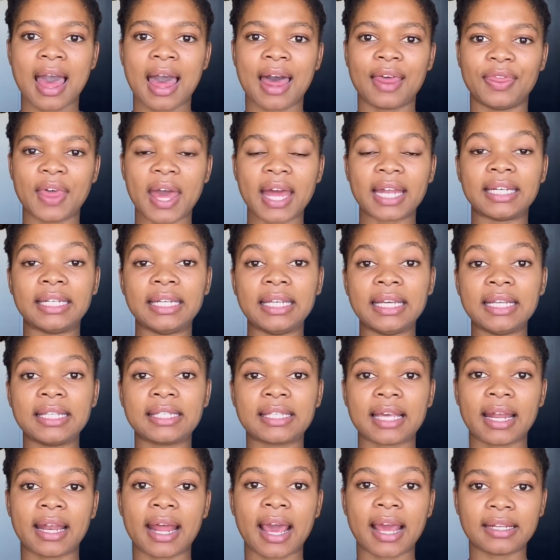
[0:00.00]
that needs
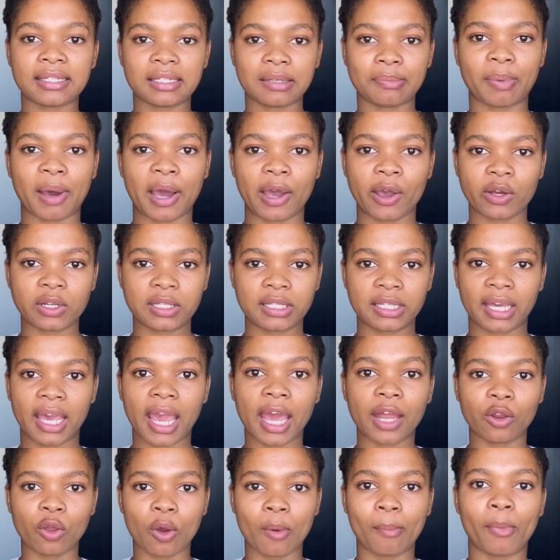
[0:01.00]
an antibiotic,
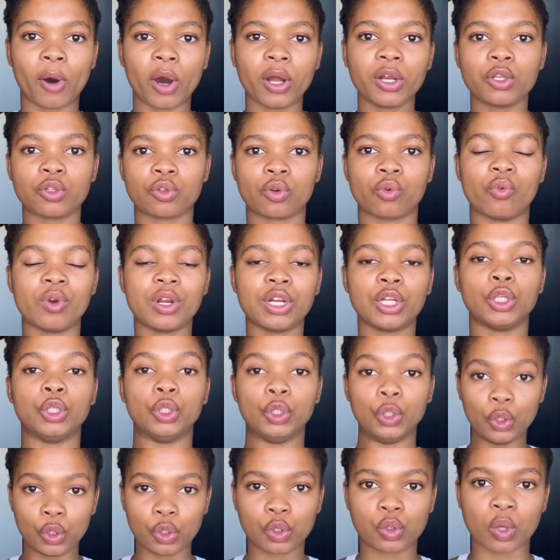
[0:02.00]
and your body's already
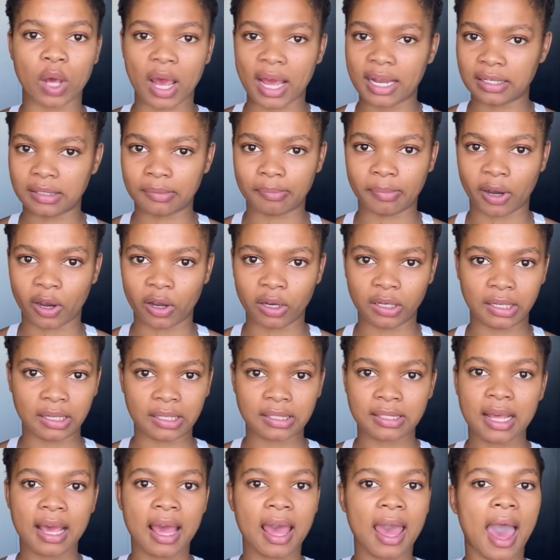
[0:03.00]
used to antibiotics,